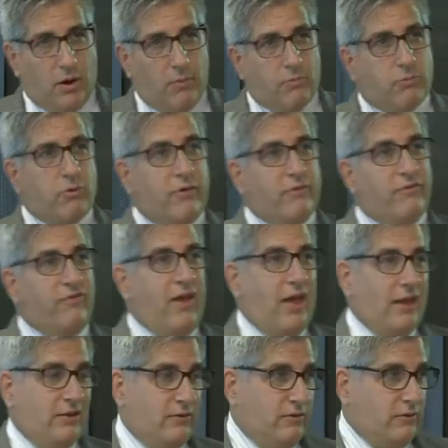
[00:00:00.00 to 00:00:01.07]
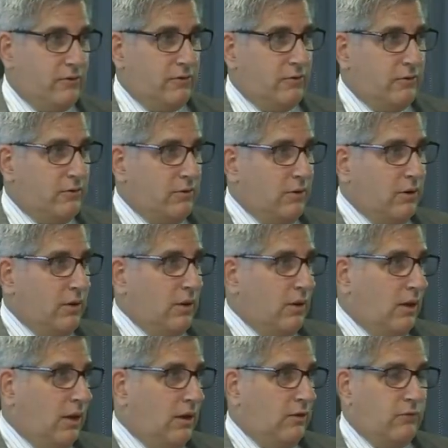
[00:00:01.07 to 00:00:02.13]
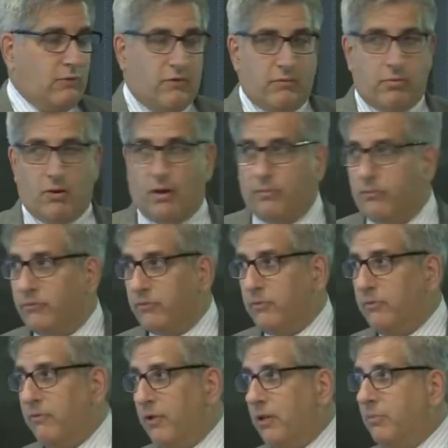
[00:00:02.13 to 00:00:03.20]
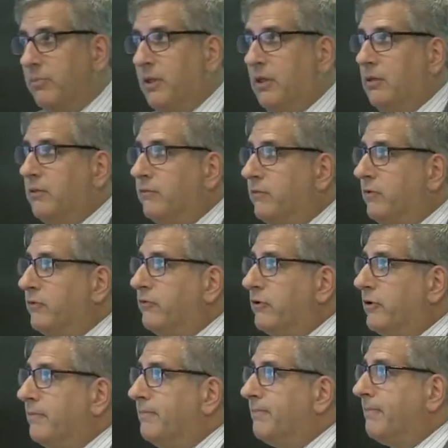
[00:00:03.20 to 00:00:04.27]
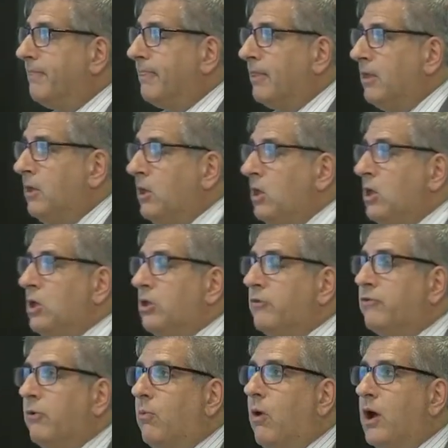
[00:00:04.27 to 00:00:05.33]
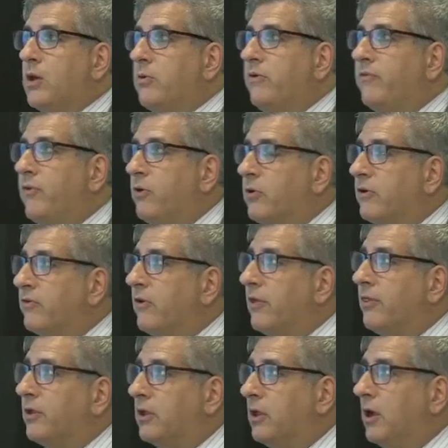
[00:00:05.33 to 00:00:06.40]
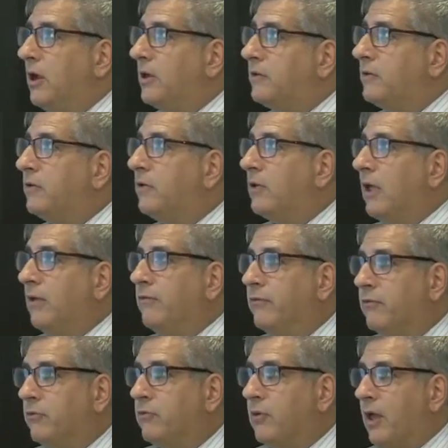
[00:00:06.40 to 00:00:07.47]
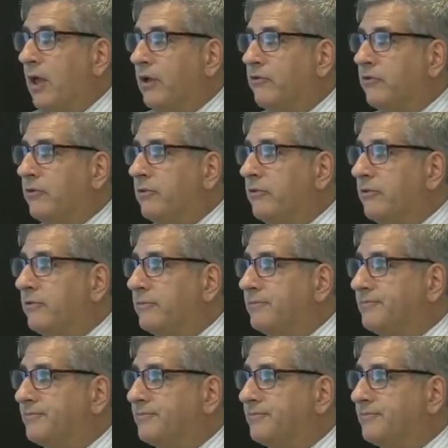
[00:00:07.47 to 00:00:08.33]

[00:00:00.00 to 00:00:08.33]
to prevent any sort of problems from developing in the future. So why do we focus on the gut and food reactions?